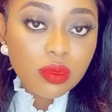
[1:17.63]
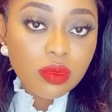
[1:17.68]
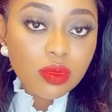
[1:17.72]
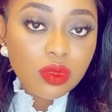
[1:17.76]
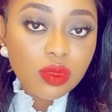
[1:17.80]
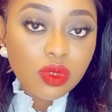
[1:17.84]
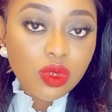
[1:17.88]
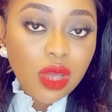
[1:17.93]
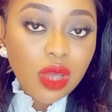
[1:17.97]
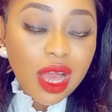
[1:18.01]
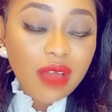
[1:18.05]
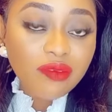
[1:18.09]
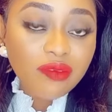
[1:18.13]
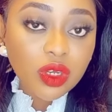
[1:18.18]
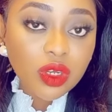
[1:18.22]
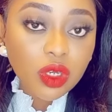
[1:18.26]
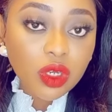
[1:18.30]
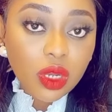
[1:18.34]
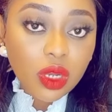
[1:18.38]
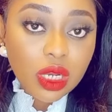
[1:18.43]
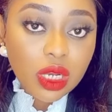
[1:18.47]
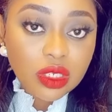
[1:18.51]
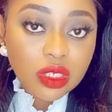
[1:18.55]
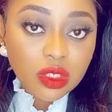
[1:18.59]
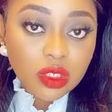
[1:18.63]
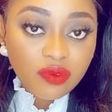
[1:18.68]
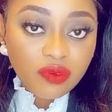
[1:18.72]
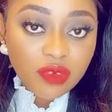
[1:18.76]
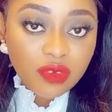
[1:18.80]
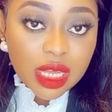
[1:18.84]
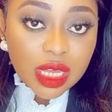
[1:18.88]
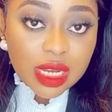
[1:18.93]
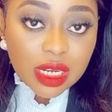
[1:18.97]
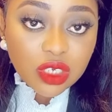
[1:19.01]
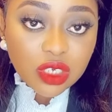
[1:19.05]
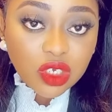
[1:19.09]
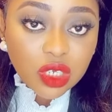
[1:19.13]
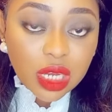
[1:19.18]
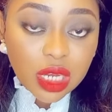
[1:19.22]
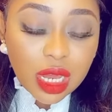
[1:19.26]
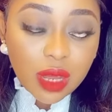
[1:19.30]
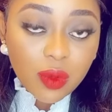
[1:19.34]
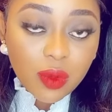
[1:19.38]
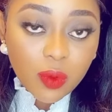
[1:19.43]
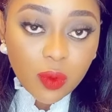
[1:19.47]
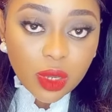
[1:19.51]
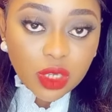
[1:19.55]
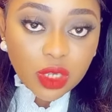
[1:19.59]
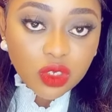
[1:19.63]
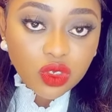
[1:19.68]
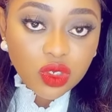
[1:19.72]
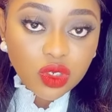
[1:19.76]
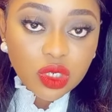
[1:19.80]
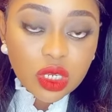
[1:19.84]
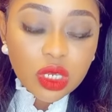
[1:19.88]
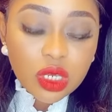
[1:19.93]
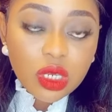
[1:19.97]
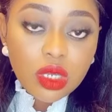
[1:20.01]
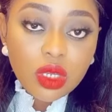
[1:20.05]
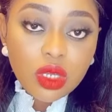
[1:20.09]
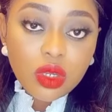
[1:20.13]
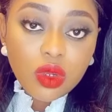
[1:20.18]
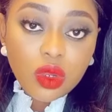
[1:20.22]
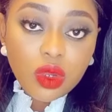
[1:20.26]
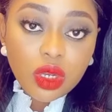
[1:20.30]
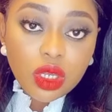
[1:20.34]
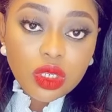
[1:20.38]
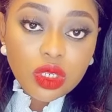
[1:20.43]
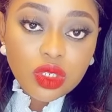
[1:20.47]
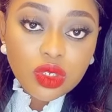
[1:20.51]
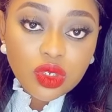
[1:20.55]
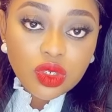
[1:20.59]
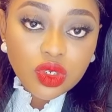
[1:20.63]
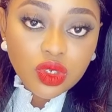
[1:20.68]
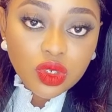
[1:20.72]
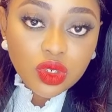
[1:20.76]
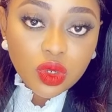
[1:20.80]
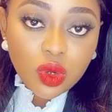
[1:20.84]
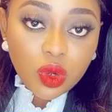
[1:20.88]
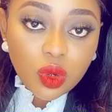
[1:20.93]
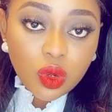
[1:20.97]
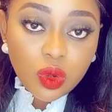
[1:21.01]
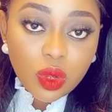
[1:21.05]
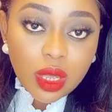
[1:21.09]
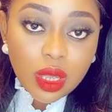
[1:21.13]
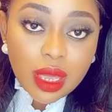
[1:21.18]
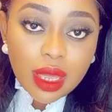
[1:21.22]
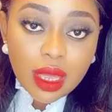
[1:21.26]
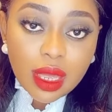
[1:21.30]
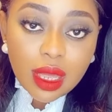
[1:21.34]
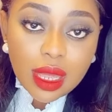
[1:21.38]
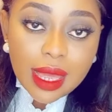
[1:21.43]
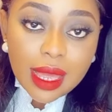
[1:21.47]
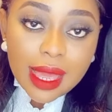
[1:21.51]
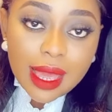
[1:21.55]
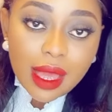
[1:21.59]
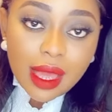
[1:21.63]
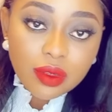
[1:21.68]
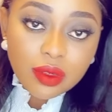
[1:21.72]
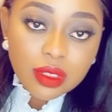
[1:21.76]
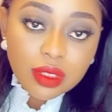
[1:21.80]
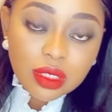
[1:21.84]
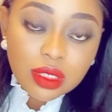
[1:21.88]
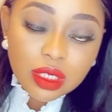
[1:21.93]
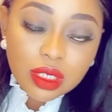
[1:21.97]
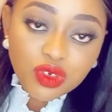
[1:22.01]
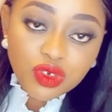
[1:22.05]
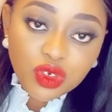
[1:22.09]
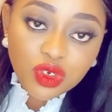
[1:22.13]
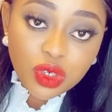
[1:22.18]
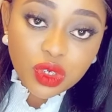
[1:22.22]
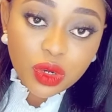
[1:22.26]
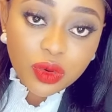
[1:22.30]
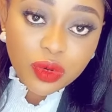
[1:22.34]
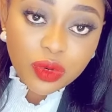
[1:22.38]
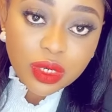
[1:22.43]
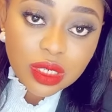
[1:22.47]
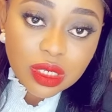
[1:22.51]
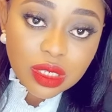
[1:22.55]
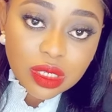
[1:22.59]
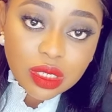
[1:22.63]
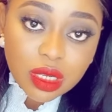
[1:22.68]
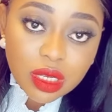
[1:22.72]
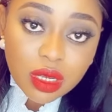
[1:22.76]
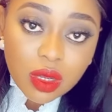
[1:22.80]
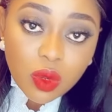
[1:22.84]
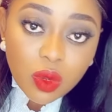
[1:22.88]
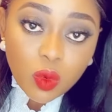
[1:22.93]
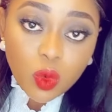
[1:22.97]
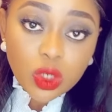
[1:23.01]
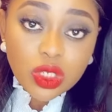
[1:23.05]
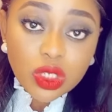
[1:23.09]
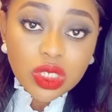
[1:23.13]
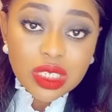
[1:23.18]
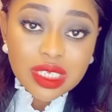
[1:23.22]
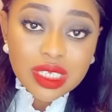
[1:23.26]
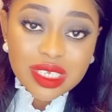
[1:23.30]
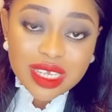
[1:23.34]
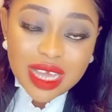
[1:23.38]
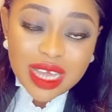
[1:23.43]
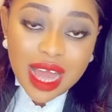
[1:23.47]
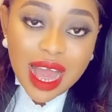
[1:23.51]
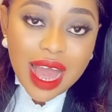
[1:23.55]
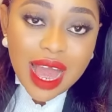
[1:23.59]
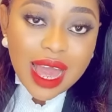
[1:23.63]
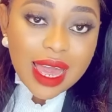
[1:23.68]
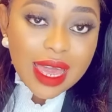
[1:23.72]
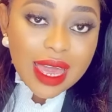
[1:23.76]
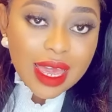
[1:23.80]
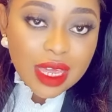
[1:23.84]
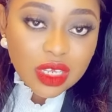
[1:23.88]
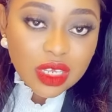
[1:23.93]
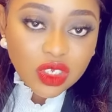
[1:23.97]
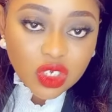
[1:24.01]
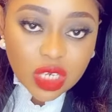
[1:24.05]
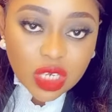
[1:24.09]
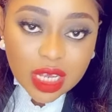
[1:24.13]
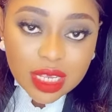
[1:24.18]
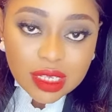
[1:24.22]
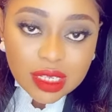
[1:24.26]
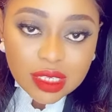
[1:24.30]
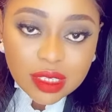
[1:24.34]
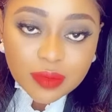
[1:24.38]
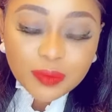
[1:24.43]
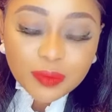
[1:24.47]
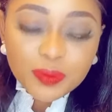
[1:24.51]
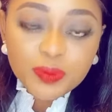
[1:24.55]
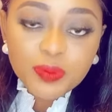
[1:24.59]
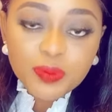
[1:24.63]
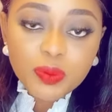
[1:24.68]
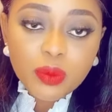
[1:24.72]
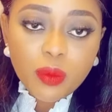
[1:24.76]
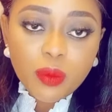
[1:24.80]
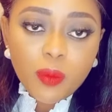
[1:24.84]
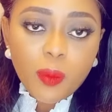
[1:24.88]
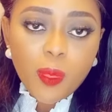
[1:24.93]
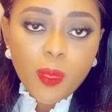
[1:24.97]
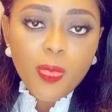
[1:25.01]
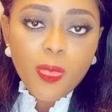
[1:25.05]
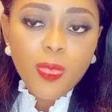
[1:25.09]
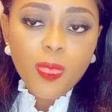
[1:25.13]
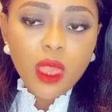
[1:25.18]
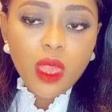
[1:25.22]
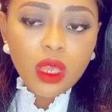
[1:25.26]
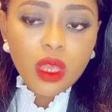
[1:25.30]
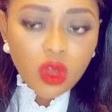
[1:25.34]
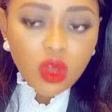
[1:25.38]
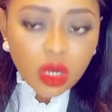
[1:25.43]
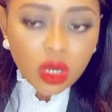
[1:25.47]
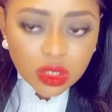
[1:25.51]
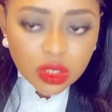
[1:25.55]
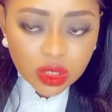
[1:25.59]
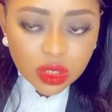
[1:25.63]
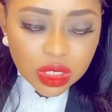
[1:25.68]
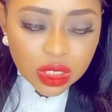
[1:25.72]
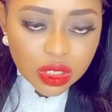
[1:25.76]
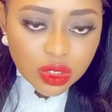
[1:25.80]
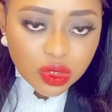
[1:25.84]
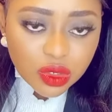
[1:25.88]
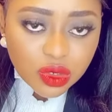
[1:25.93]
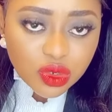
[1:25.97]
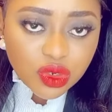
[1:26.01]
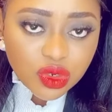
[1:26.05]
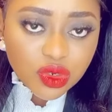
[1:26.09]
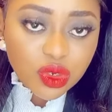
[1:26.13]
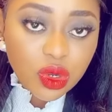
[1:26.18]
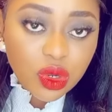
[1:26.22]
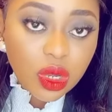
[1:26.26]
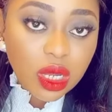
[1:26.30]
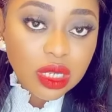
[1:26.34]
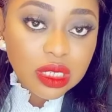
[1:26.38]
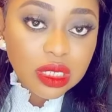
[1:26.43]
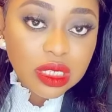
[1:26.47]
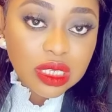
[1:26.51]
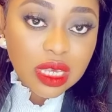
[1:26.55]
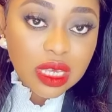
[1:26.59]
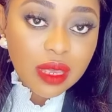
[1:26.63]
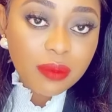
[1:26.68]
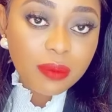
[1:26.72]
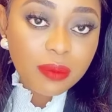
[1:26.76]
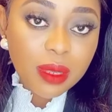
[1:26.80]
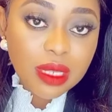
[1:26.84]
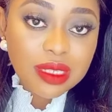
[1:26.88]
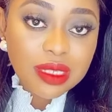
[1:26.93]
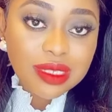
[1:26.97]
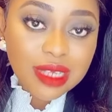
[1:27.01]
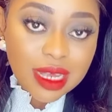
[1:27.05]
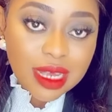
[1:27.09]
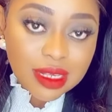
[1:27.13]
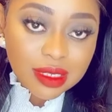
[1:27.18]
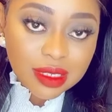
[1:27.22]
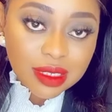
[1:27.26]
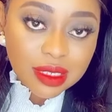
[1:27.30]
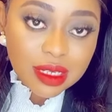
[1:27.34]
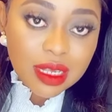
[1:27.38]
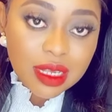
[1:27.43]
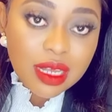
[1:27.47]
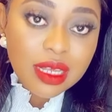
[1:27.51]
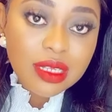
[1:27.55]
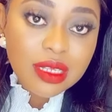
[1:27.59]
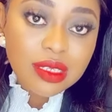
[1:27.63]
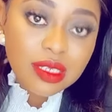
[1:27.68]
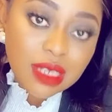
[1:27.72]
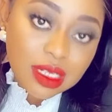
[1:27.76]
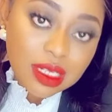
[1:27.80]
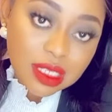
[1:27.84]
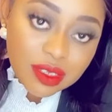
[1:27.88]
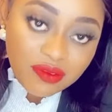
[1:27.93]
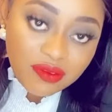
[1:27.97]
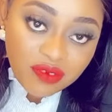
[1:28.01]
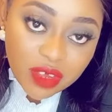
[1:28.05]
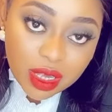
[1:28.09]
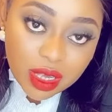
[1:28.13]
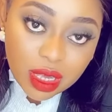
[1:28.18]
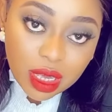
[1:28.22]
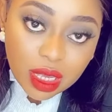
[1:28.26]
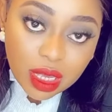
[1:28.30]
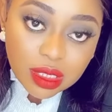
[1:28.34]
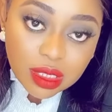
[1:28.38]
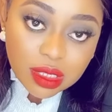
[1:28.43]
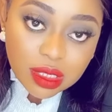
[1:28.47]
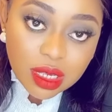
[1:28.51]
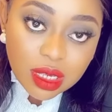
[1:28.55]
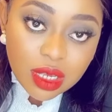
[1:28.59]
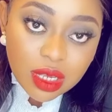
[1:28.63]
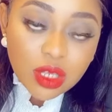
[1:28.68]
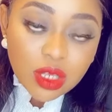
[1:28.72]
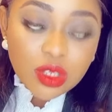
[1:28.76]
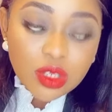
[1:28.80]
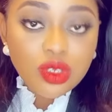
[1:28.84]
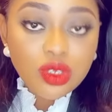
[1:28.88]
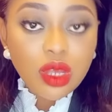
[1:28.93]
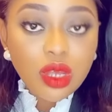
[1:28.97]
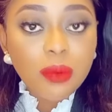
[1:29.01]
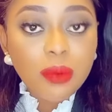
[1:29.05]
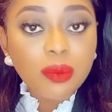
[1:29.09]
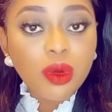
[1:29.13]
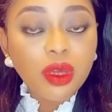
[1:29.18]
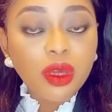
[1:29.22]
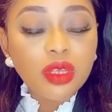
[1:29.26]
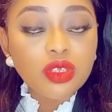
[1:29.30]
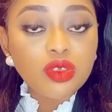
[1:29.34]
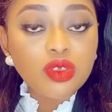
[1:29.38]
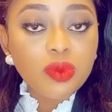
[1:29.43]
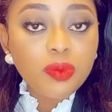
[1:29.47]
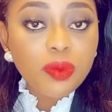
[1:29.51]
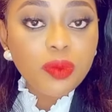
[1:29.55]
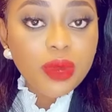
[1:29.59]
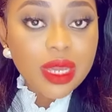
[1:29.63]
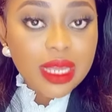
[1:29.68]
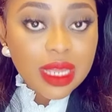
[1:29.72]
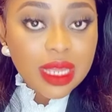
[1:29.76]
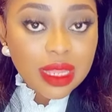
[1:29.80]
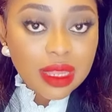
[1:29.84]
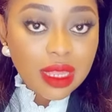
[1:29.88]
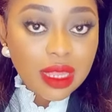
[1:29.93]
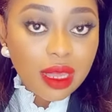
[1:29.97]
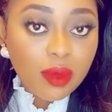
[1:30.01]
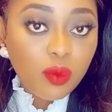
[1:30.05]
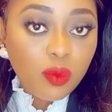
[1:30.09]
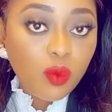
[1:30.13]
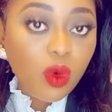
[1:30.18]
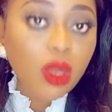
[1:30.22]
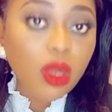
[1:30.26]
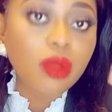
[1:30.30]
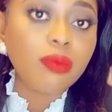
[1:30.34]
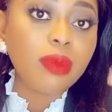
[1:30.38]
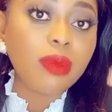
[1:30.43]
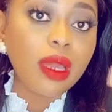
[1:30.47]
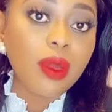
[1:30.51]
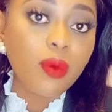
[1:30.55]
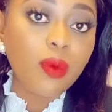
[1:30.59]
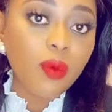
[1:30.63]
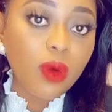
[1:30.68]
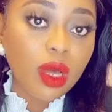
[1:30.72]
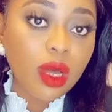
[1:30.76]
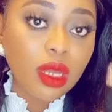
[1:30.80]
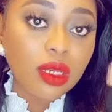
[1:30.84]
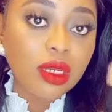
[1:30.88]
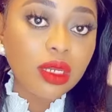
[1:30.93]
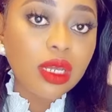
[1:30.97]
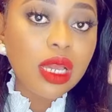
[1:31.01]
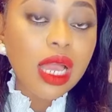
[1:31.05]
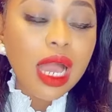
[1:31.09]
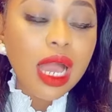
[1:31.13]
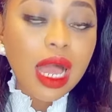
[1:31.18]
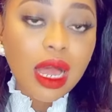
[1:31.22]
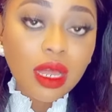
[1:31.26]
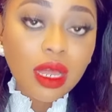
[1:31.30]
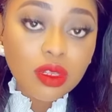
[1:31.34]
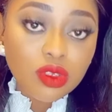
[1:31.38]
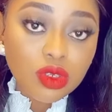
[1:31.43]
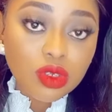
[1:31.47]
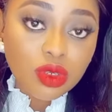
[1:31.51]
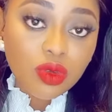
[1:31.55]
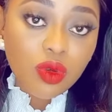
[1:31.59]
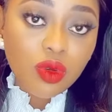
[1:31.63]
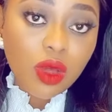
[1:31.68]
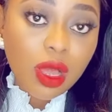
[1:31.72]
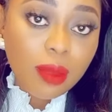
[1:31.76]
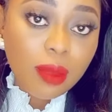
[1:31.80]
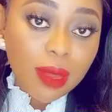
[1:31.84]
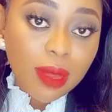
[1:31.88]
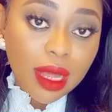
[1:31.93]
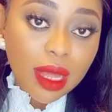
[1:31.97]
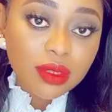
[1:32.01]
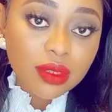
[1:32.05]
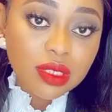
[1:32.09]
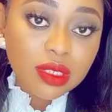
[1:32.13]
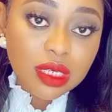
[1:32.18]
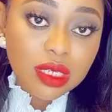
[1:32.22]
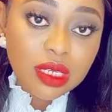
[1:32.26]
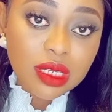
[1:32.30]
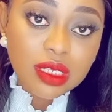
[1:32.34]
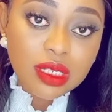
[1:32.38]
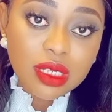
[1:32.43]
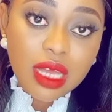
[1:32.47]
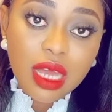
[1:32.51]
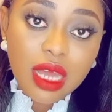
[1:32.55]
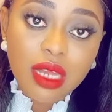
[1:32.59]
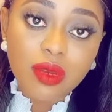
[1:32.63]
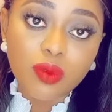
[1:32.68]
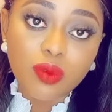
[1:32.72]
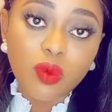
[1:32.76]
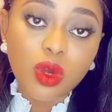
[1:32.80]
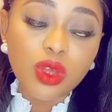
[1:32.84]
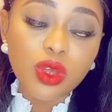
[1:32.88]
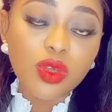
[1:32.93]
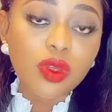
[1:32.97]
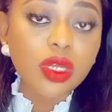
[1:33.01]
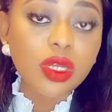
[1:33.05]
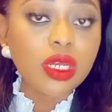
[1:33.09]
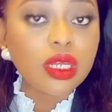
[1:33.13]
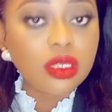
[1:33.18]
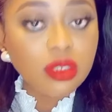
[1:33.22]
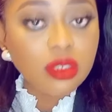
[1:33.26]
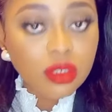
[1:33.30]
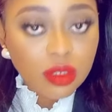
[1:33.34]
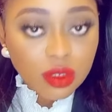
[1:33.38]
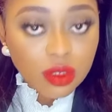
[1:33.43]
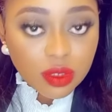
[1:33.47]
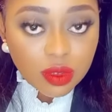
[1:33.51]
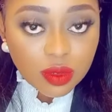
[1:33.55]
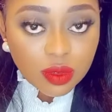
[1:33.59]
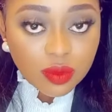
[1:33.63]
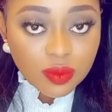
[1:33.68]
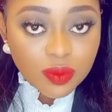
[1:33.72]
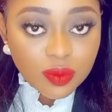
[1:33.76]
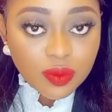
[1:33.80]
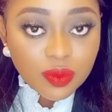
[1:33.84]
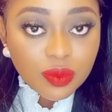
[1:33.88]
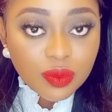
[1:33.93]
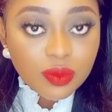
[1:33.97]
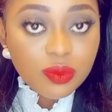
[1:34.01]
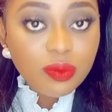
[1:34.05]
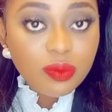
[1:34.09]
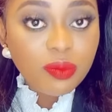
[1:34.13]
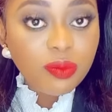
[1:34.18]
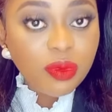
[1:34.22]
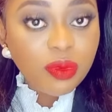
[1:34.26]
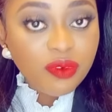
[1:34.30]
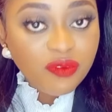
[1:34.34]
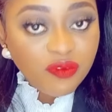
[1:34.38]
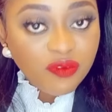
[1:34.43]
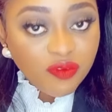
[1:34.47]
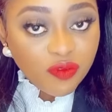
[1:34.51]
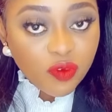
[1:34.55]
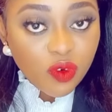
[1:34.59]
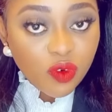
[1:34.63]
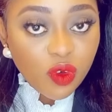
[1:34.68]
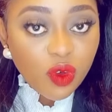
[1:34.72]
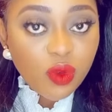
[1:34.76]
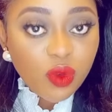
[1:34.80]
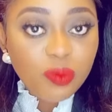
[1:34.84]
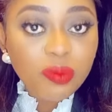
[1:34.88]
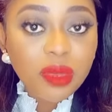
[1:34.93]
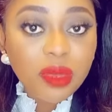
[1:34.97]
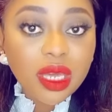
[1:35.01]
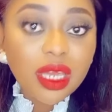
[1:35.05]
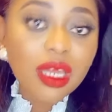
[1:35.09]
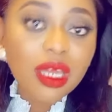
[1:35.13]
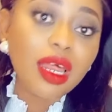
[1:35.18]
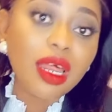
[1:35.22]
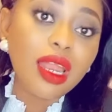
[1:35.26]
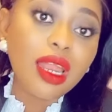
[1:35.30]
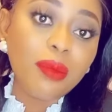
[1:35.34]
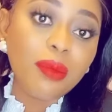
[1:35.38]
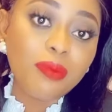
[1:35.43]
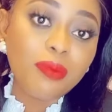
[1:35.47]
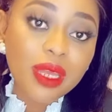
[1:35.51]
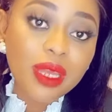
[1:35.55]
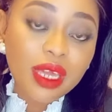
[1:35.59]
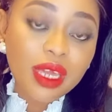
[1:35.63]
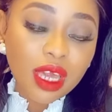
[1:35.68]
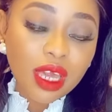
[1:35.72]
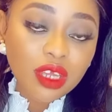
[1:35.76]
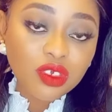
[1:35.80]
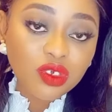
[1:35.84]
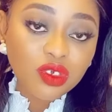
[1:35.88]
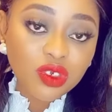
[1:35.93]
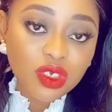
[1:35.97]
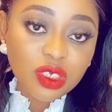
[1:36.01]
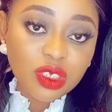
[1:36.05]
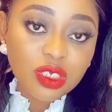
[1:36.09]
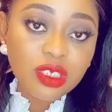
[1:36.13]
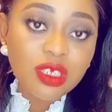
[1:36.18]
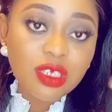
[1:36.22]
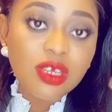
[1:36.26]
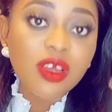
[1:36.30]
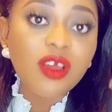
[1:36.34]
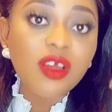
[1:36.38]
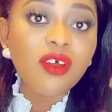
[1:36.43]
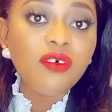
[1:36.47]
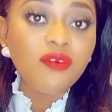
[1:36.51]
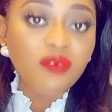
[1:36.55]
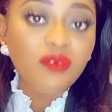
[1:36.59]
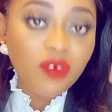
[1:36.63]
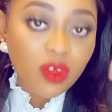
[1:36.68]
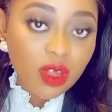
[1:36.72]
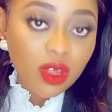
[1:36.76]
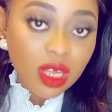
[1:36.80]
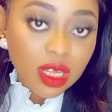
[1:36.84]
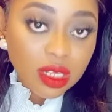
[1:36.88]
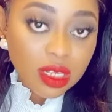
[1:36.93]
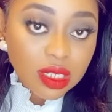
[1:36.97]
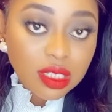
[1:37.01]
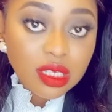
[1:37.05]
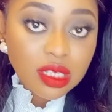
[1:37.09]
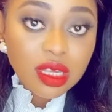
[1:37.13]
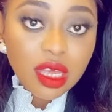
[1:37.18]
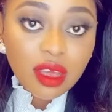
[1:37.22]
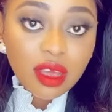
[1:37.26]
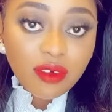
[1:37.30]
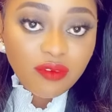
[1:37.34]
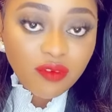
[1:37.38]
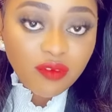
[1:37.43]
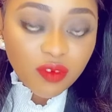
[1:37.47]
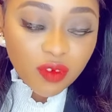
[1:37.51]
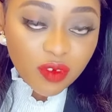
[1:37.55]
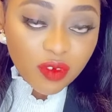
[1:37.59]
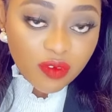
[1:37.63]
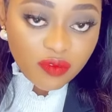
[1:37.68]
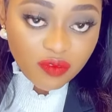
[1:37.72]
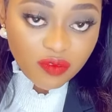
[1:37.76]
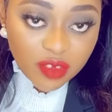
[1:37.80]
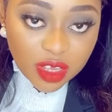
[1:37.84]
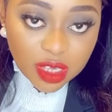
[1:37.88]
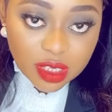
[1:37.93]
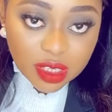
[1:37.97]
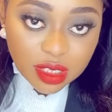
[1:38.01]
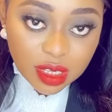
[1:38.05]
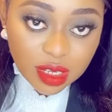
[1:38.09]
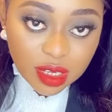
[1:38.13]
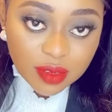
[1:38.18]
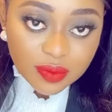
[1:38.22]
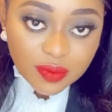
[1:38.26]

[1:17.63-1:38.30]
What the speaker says: you have a knowledge of English language. You need to show health insurance, which is the IHS. You also need to show a TB test certificate. So I'm going to break it down one by one, how to go about it and what you need to do before making an application for a Tier 4 visa.